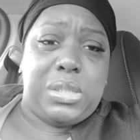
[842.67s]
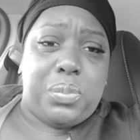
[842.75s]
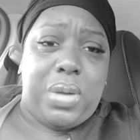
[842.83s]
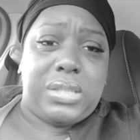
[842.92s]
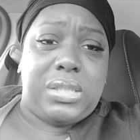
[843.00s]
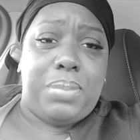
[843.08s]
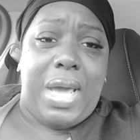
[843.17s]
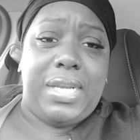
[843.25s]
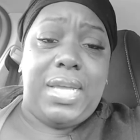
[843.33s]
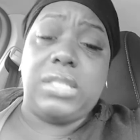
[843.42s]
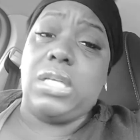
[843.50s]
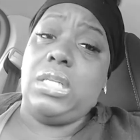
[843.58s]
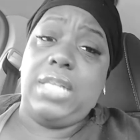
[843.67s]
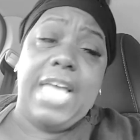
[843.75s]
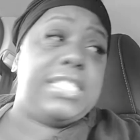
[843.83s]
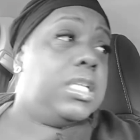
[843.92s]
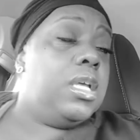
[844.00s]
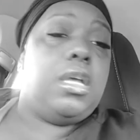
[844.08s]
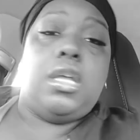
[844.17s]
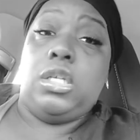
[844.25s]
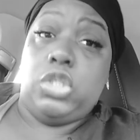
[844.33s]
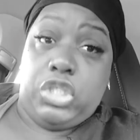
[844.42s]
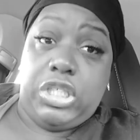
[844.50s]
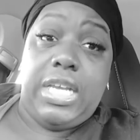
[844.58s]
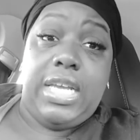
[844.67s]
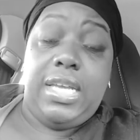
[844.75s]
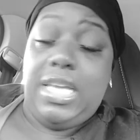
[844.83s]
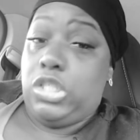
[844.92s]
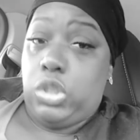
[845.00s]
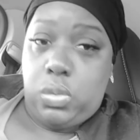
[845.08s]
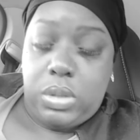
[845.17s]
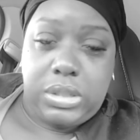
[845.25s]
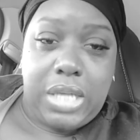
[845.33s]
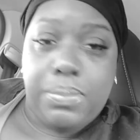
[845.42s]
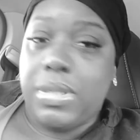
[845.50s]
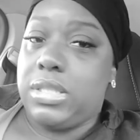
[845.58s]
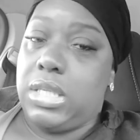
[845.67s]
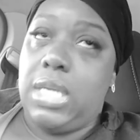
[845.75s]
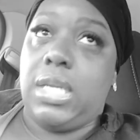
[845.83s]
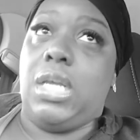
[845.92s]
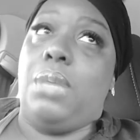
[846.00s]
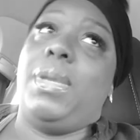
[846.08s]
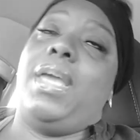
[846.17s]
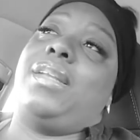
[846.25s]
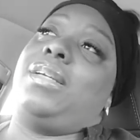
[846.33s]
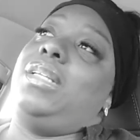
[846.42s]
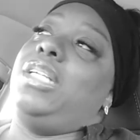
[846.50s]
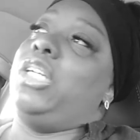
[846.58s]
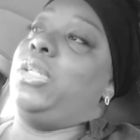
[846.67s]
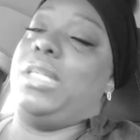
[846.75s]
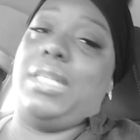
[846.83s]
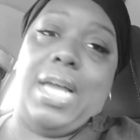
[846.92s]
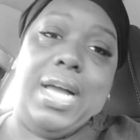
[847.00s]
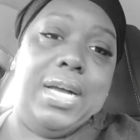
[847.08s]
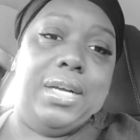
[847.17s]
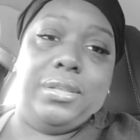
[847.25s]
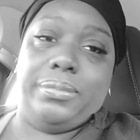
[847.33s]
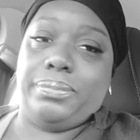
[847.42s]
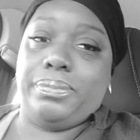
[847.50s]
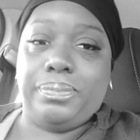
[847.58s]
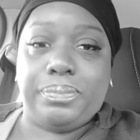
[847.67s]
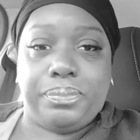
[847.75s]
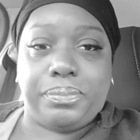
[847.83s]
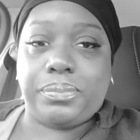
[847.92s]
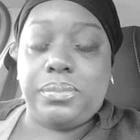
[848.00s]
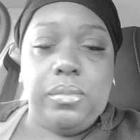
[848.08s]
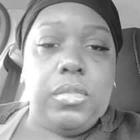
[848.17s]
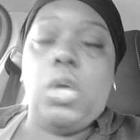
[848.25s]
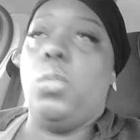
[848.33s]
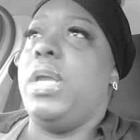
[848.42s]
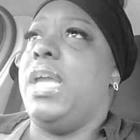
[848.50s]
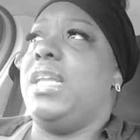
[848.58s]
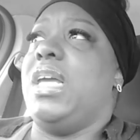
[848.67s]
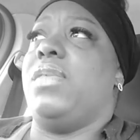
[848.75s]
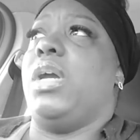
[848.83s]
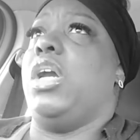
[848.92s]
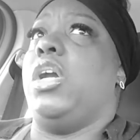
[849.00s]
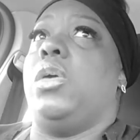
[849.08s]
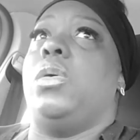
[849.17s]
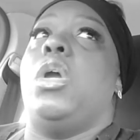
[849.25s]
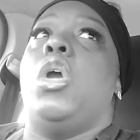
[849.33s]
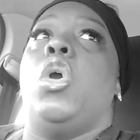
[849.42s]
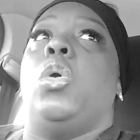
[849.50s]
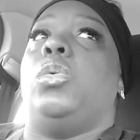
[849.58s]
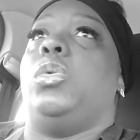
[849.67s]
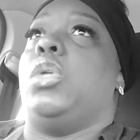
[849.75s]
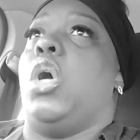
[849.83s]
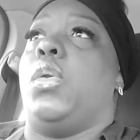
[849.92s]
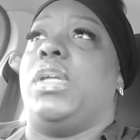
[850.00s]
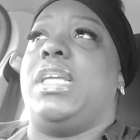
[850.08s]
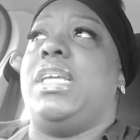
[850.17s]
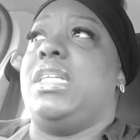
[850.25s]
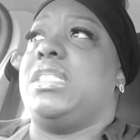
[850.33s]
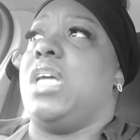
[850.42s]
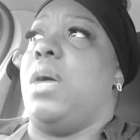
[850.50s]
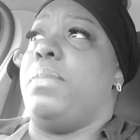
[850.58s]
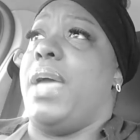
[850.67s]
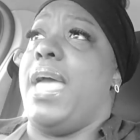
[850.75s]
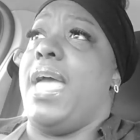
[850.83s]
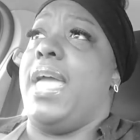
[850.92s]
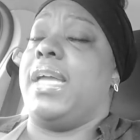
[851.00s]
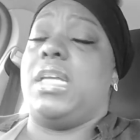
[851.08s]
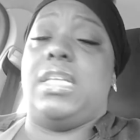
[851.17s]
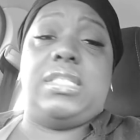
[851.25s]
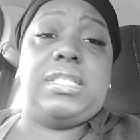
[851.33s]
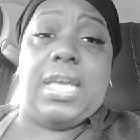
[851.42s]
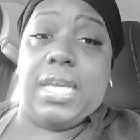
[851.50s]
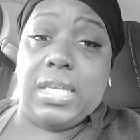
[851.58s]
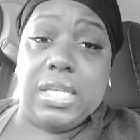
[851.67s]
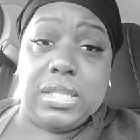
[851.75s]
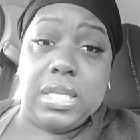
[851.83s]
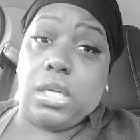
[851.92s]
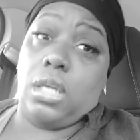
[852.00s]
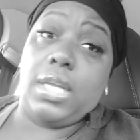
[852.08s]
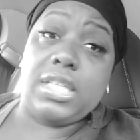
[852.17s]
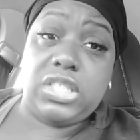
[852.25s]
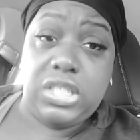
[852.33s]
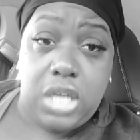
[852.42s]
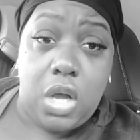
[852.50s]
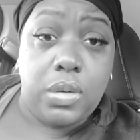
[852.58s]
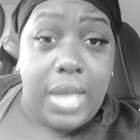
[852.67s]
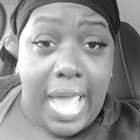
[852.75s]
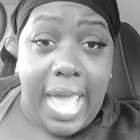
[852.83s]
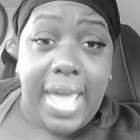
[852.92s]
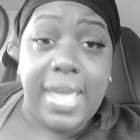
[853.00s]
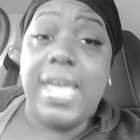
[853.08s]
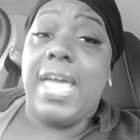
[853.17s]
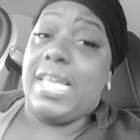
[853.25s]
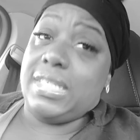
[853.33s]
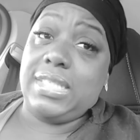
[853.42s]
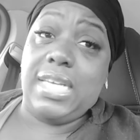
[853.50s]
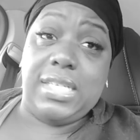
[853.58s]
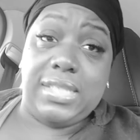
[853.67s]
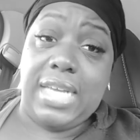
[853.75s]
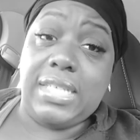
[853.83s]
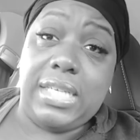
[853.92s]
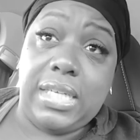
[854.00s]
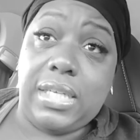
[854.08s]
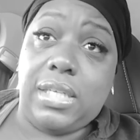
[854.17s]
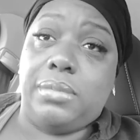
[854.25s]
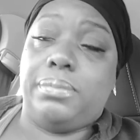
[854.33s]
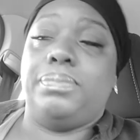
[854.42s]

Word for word: around somebody else unless she is doing something to them? And clearly, y'all, we ain't never heard, you know, the kids come back and say anything unless she gonna lie and say that they did.